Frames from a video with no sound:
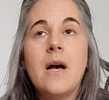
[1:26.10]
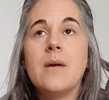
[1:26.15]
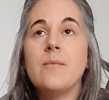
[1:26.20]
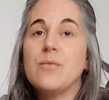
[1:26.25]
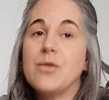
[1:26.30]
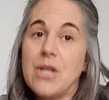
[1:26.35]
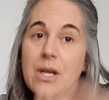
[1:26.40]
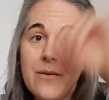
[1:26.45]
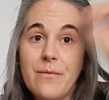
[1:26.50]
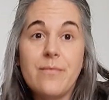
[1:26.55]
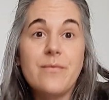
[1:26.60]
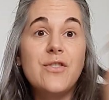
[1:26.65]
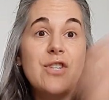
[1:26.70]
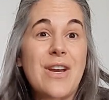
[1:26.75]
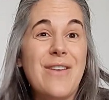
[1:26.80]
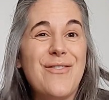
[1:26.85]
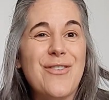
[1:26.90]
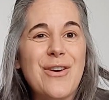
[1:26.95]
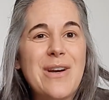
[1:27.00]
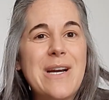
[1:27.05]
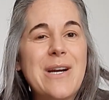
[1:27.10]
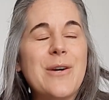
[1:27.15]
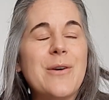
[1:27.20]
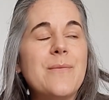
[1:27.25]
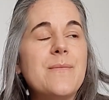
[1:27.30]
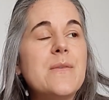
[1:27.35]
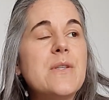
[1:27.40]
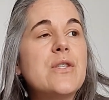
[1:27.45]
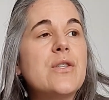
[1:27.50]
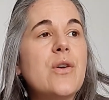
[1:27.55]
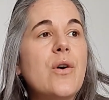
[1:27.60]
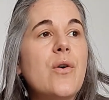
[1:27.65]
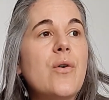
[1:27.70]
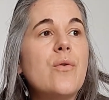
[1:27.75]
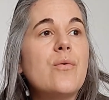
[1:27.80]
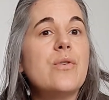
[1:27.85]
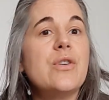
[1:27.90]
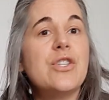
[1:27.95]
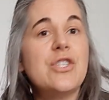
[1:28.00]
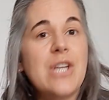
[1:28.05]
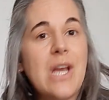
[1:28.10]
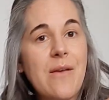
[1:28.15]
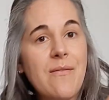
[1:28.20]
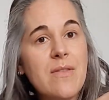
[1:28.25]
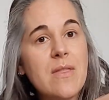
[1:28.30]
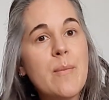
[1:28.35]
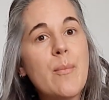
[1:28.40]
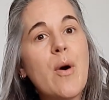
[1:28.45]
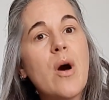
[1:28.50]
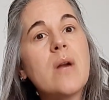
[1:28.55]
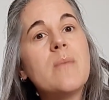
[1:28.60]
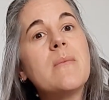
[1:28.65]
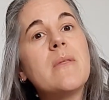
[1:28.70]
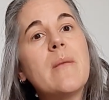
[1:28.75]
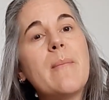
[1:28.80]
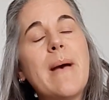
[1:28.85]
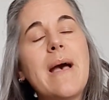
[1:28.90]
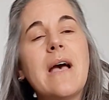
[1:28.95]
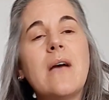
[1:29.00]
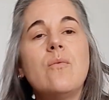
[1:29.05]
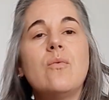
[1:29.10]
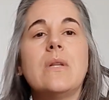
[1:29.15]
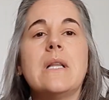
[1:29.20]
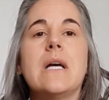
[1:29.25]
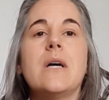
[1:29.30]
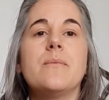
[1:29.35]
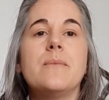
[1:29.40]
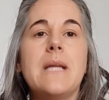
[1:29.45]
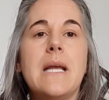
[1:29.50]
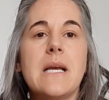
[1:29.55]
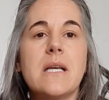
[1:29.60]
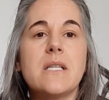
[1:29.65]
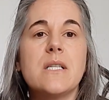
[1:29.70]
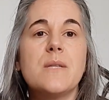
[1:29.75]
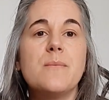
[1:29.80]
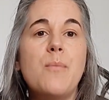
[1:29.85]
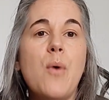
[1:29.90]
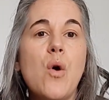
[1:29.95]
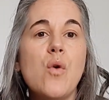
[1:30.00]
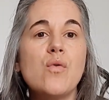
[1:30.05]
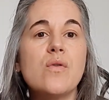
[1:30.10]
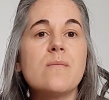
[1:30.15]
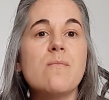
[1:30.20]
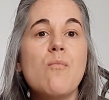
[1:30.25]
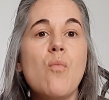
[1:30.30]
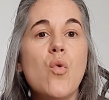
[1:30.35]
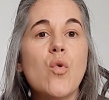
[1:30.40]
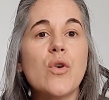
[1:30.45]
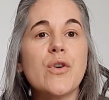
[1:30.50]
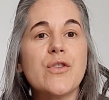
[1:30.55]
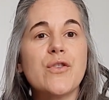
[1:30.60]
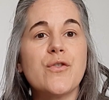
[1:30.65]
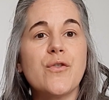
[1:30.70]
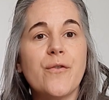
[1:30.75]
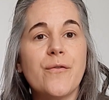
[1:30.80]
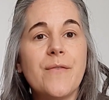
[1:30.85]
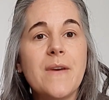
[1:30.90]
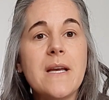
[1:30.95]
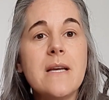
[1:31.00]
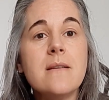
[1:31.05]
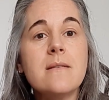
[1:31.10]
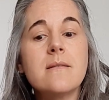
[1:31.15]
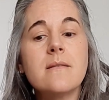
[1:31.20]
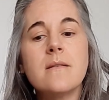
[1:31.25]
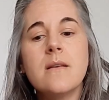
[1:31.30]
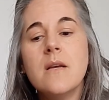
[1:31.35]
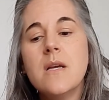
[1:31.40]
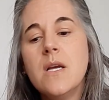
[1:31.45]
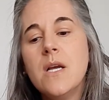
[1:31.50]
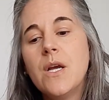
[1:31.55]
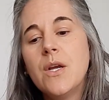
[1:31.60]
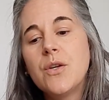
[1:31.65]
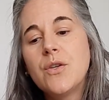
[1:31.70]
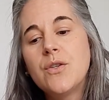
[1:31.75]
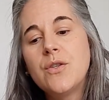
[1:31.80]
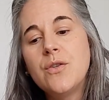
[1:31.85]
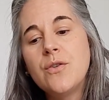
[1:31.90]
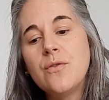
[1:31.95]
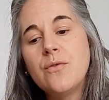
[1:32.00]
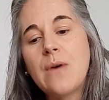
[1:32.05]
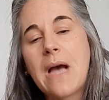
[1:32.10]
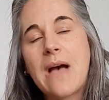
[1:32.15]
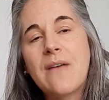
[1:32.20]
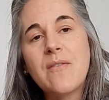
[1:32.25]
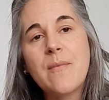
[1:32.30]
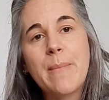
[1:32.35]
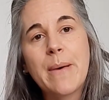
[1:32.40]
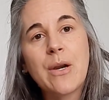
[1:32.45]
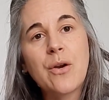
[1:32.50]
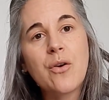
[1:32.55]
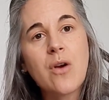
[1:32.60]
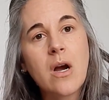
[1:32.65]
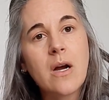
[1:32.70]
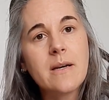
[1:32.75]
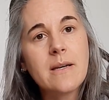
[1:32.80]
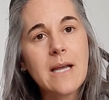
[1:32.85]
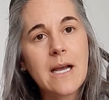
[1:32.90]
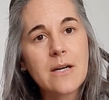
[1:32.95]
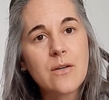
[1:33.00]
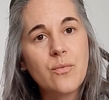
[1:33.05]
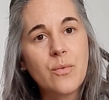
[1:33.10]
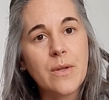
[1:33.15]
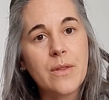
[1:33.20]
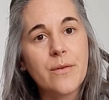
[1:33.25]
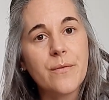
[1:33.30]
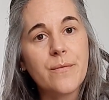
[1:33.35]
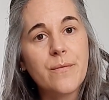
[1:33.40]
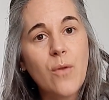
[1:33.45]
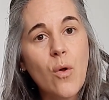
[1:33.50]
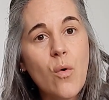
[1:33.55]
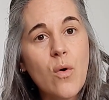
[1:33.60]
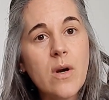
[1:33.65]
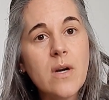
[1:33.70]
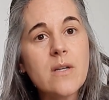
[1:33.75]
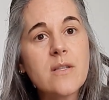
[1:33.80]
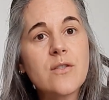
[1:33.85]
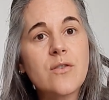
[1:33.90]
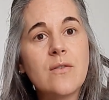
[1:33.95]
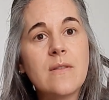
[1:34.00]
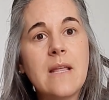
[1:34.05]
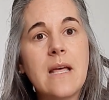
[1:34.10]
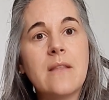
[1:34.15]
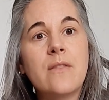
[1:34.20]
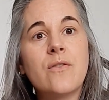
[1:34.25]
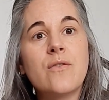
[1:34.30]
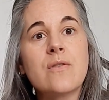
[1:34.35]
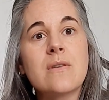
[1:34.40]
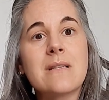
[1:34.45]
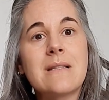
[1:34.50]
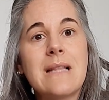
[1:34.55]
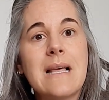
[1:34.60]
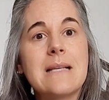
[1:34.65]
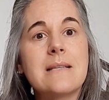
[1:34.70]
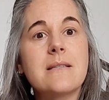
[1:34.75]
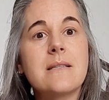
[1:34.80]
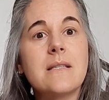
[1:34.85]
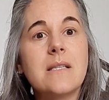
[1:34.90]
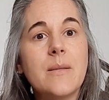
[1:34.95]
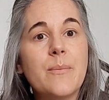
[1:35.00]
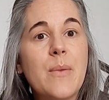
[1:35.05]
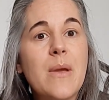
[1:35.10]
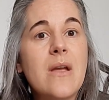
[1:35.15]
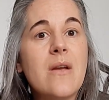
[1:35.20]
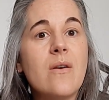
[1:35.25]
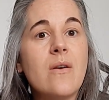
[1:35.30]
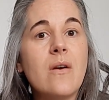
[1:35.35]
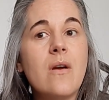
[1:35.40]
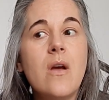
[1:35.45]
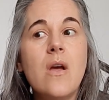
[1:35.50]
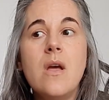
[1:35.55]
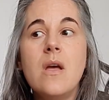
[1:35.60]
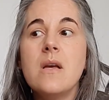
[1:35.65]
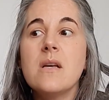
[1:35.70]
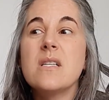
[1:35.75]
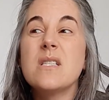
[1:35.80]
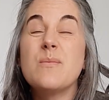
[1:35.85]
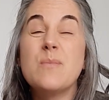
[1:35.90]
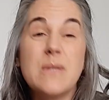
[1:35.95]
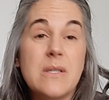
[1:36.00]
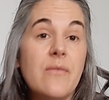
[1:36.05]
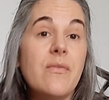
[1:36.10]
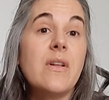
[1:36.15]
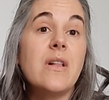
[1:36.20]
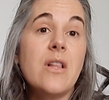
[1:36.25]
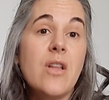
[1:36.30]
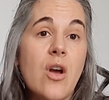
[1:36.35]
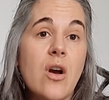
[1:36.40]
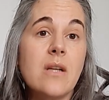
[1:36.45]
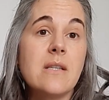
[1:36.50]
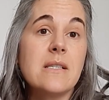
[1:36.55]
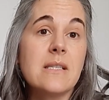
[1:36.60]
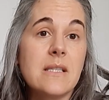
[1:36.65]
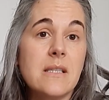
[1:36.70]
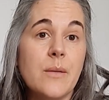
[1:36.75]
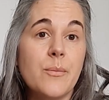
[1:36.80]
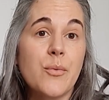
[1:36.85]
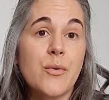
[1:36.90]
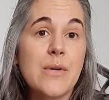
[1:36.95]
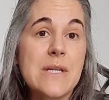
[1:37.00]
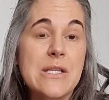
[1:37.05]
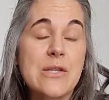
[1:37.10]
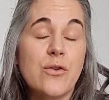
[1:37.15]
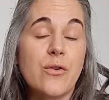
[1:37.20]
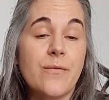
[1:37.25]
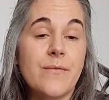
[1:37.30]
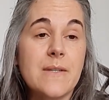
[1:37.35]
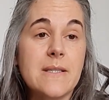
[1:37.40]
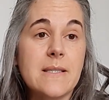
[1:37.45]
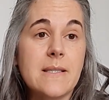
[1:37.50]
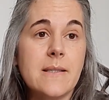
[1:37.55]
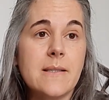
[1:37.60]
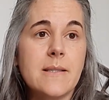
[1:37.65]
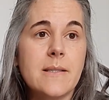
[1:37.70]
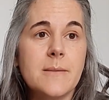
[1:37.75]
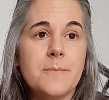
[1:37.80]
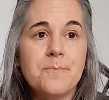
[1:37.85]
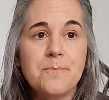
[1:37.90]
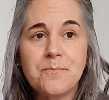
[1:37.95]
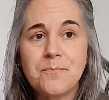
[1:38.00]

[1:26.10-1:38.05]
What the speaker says: Shave your hair. So shaving the bottom of the pad will help to expose more surface to have a better contact with the floor so that there's less slipping, specifically on slippery surfaces.